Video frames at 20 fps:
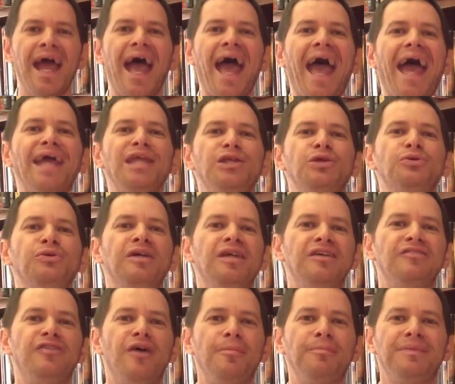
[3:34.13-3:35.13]
And you'll
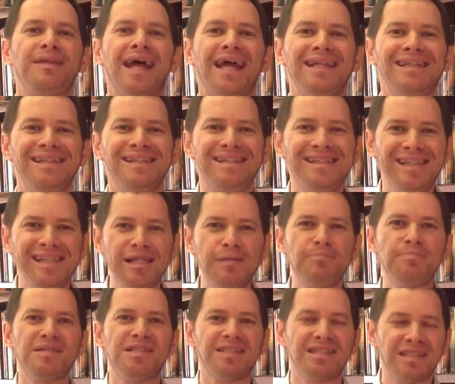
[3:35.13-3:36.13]
give up that
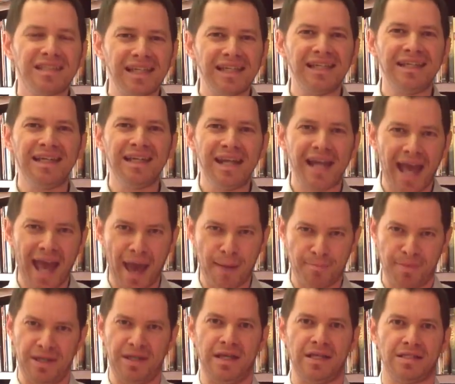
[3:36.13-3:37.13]
deep-seated
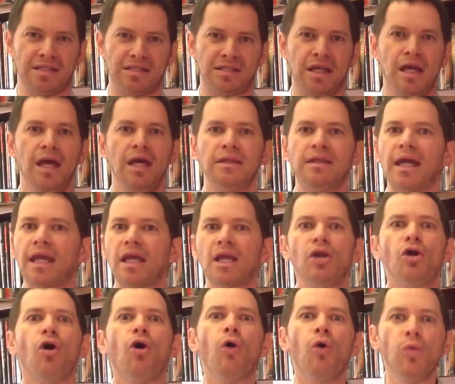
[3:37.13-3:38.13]
happiness that
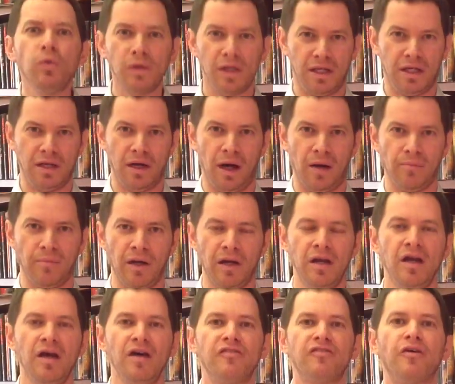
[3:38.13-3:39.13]
can only come
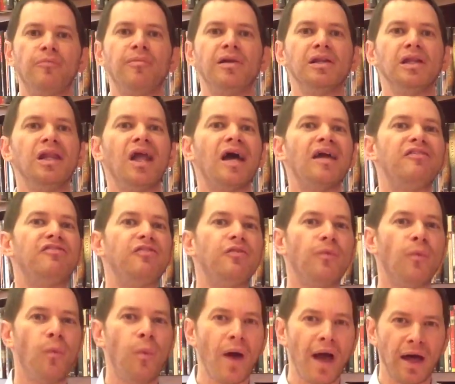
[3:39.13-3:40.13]
from a life
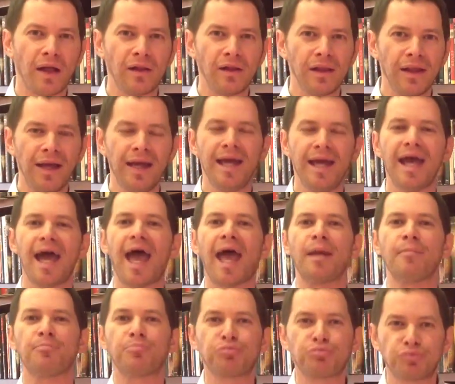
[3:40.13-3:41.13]
well
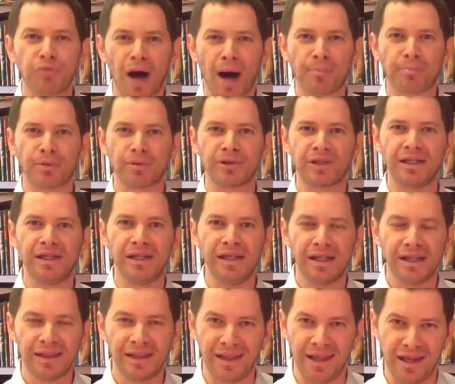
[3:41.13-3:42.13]
and properly
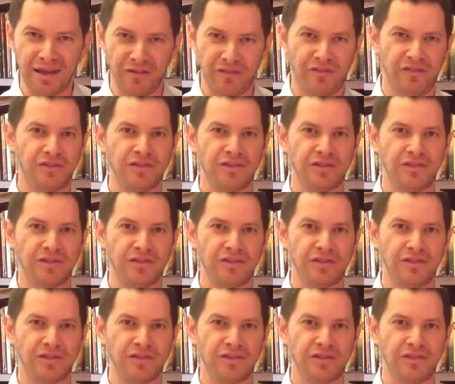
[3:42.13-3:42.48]
lived.